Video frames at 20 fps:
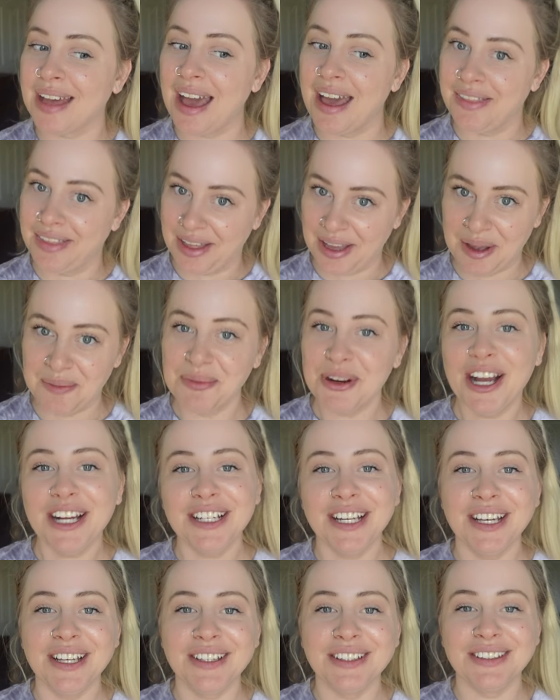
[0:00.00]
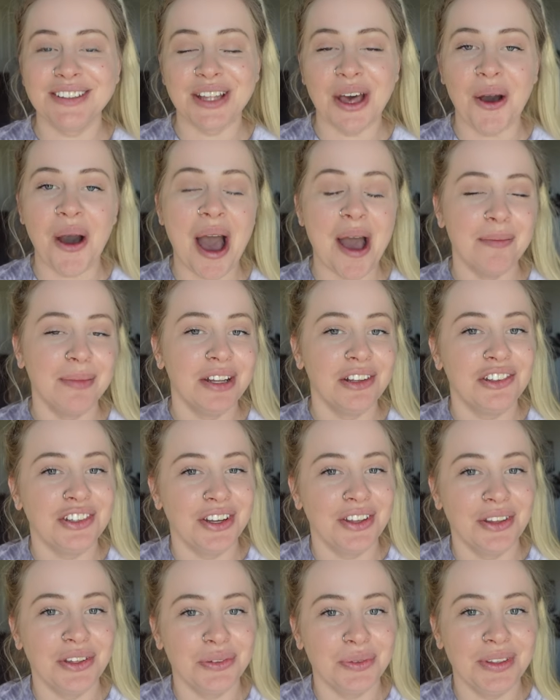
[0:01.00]
I think I'm pregnant. So I'm gonna
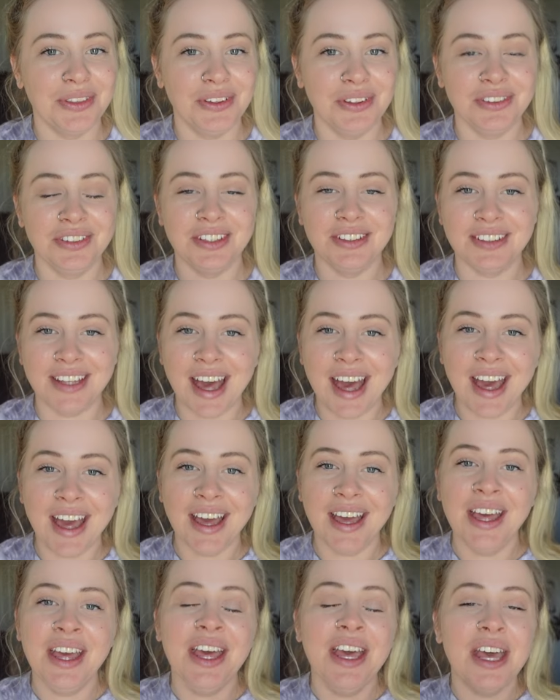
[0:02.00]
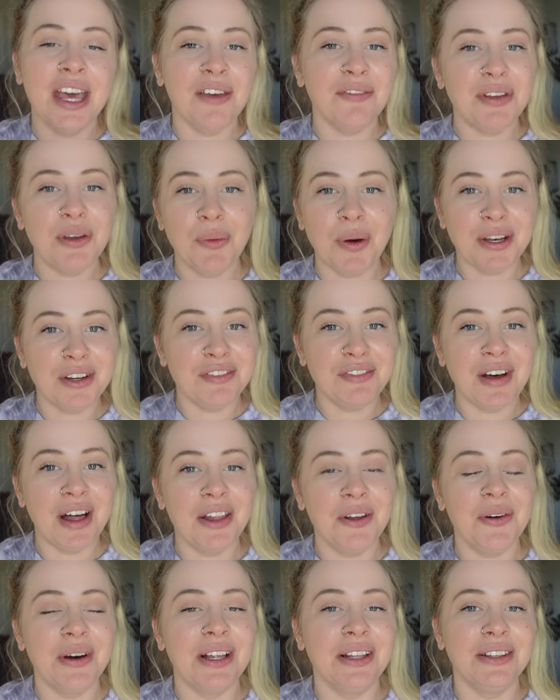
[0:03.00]
share those with you today. If you wanna
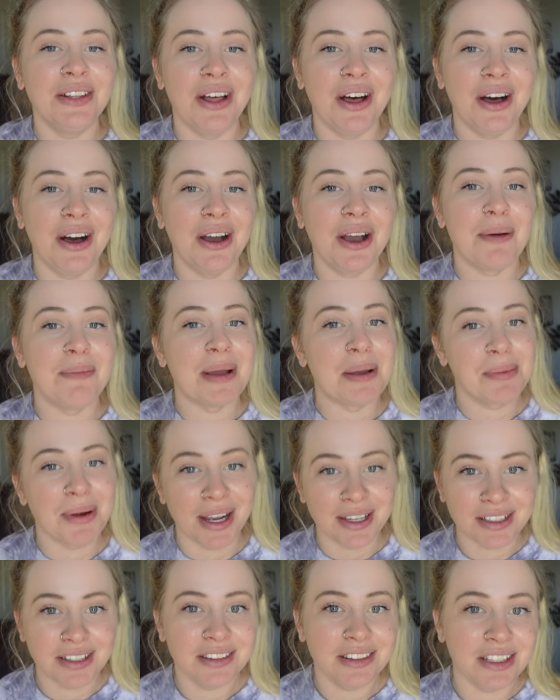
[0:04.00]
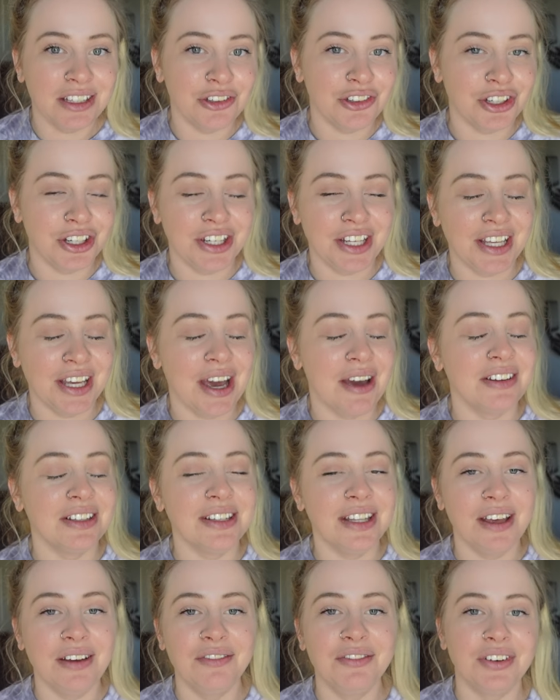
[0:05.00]
follow along my pregnancy journey, I would
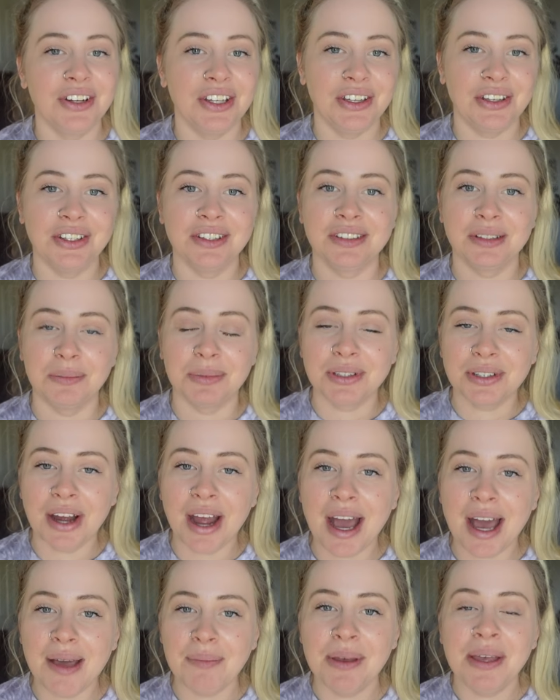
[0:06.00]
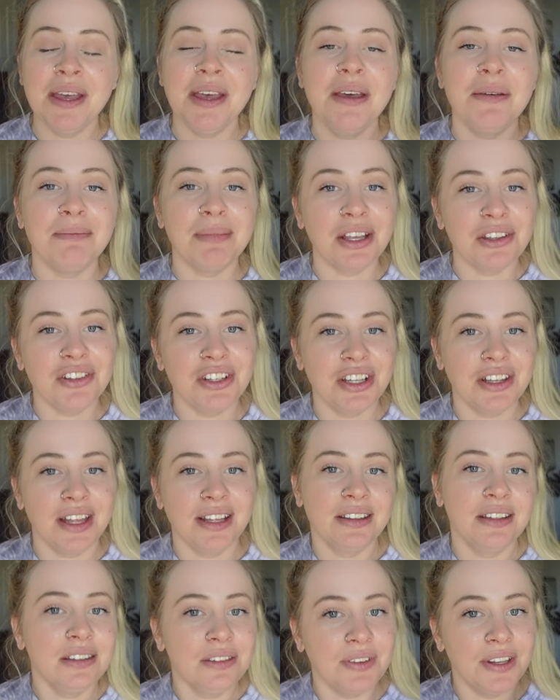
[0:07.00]
love for you to subscribe. Make sure you
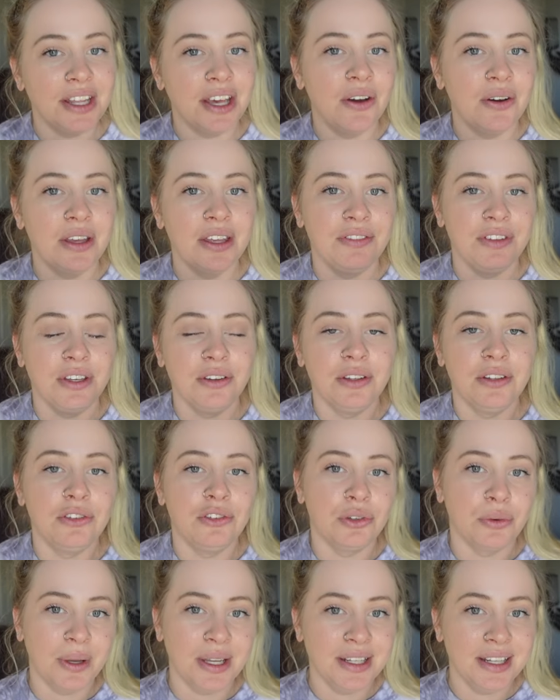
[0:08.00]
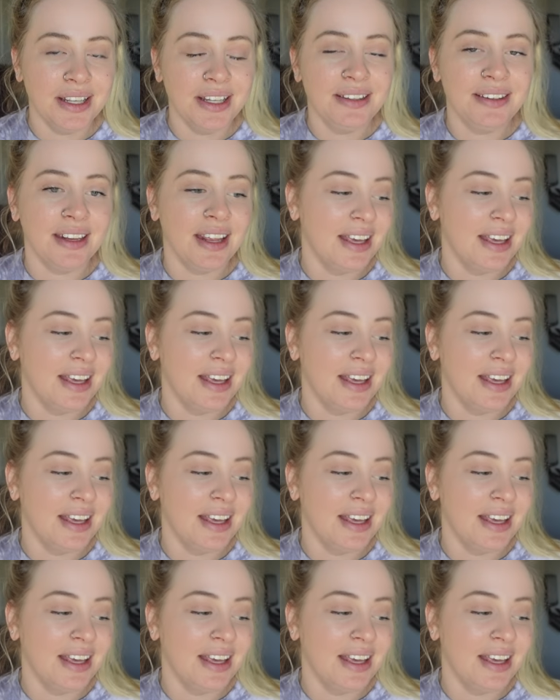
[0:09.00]
like this video if you enjoyed it.